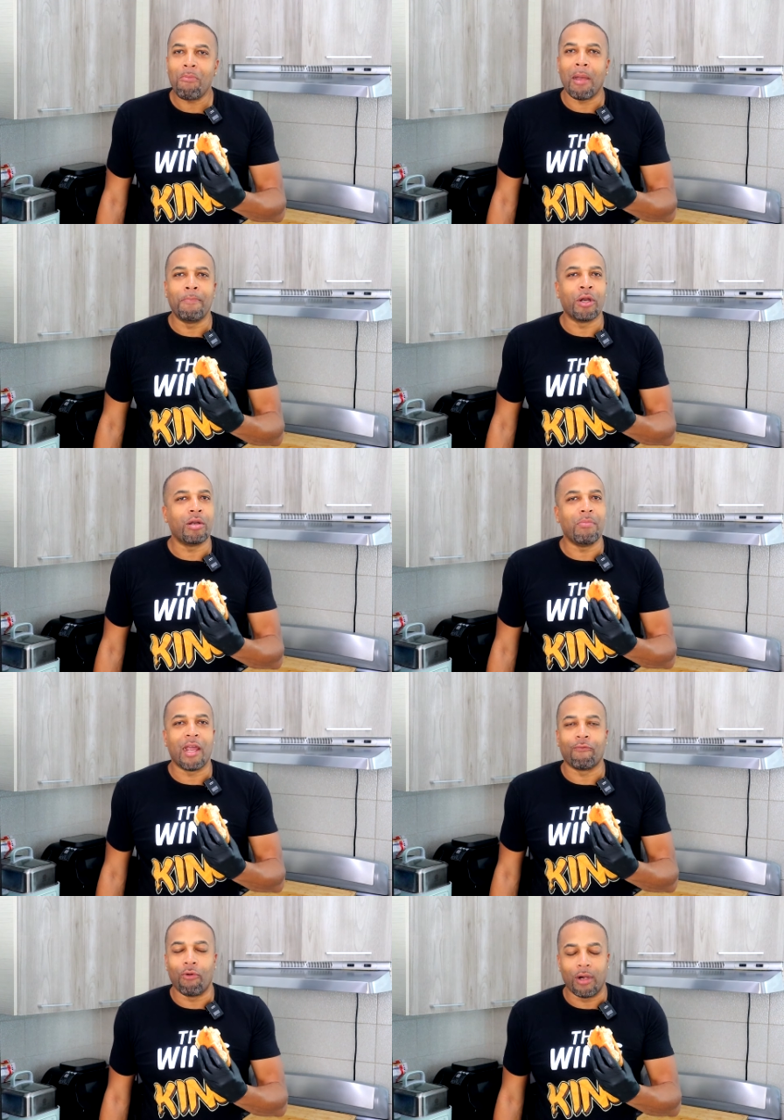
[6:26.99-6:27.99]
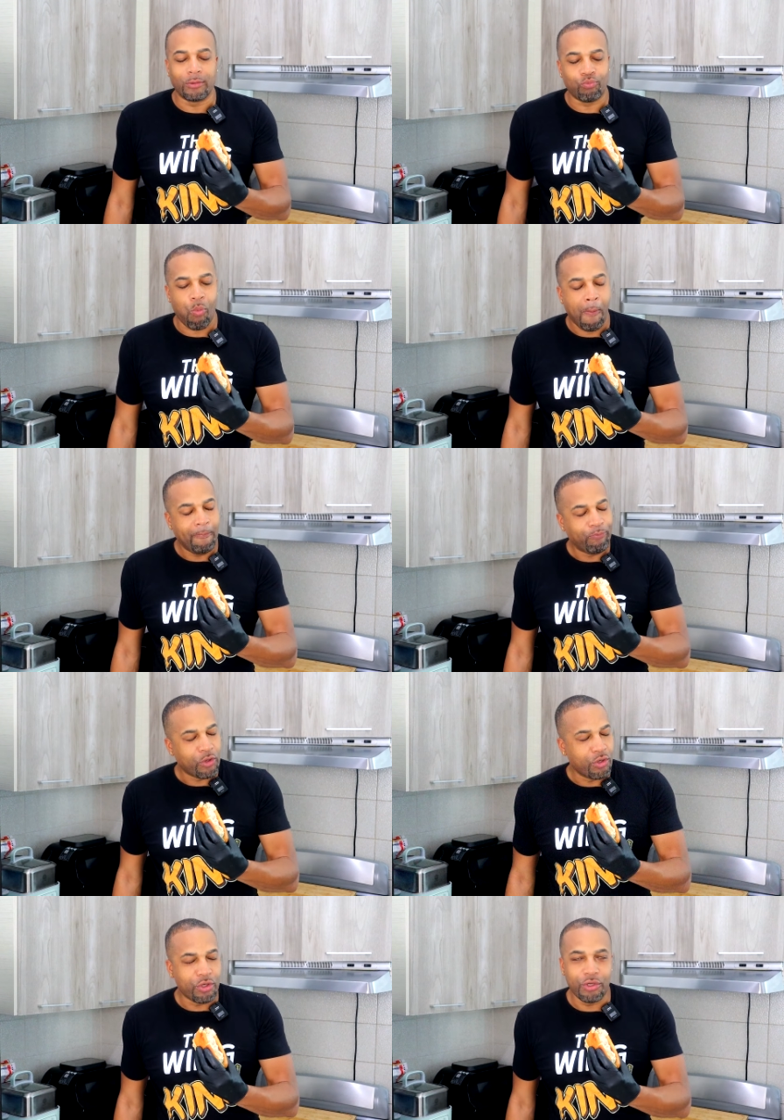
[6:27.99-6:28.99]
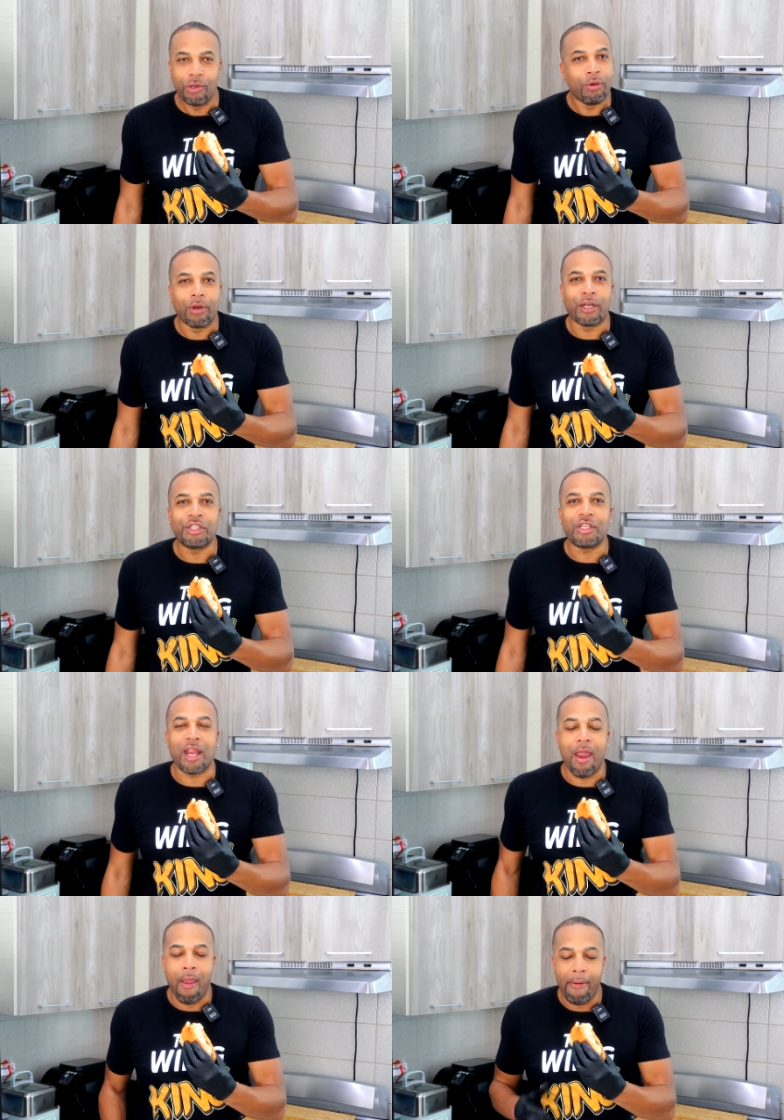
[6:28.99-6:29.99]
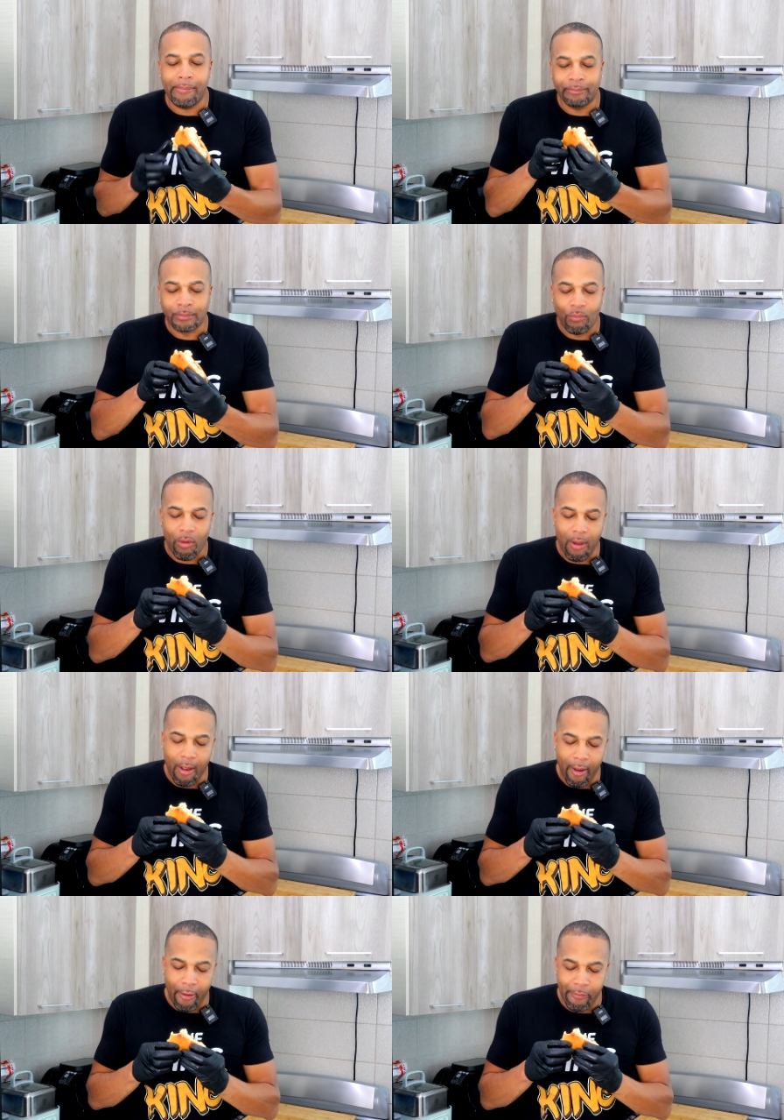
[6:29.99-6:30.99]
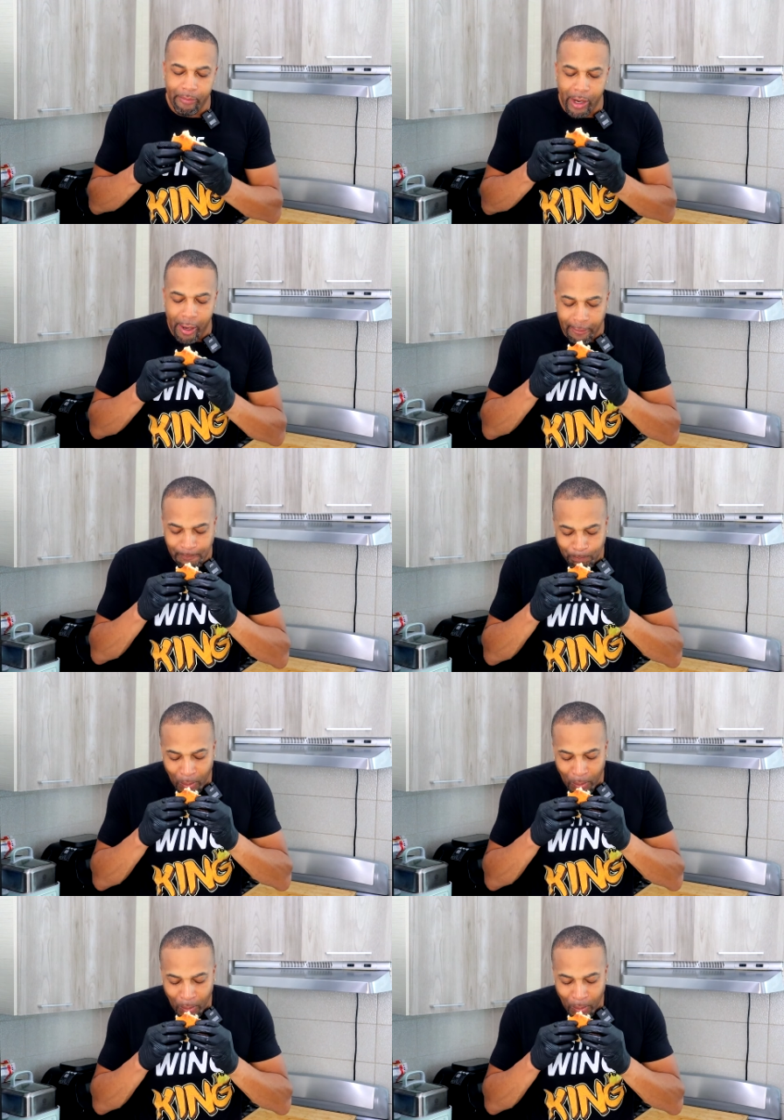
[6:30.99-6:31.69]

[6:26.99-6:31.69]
By Bernie Mac, boy, you don't understand. Oh man.